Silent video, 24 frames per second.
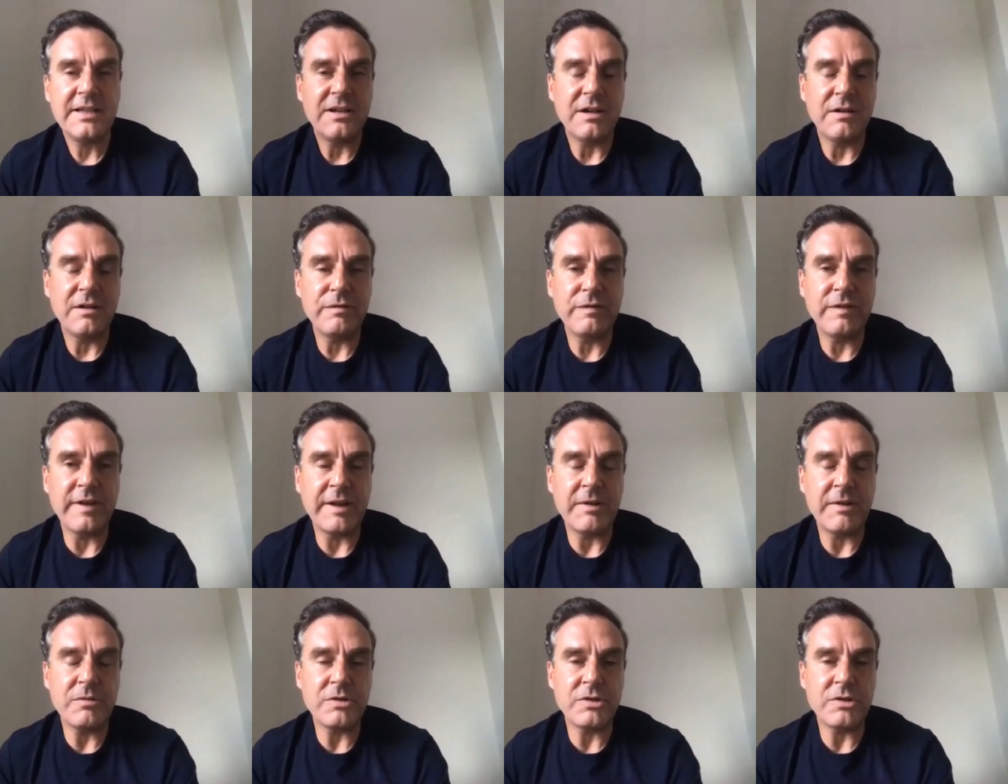of
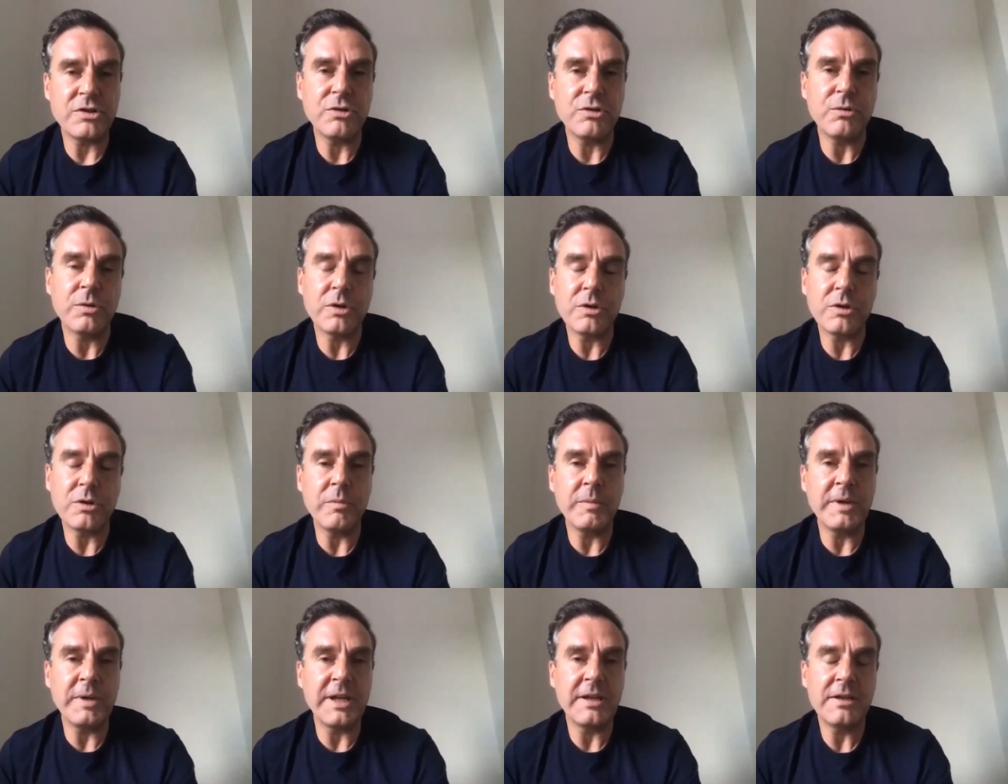founders who are
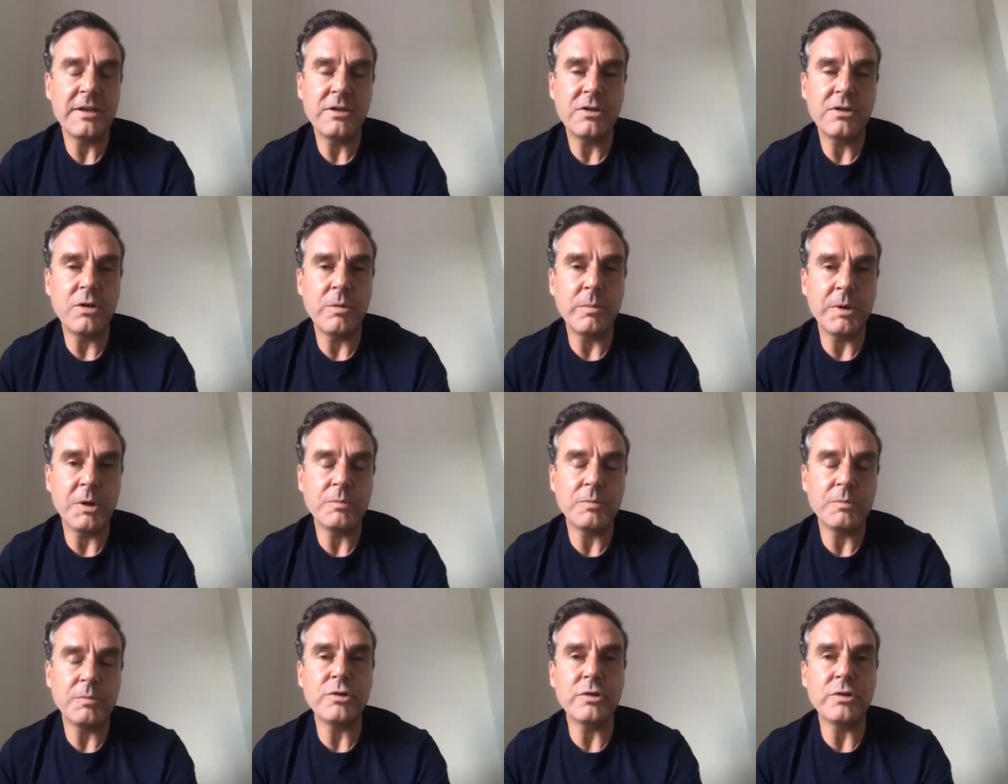coming
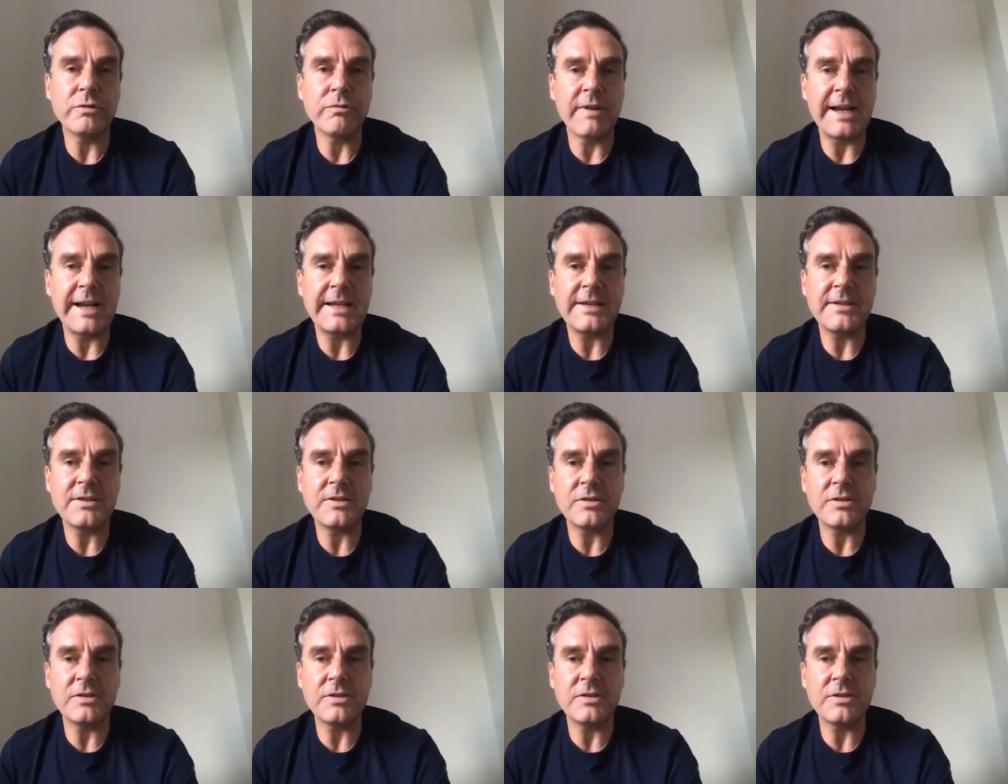coming up through the ranks.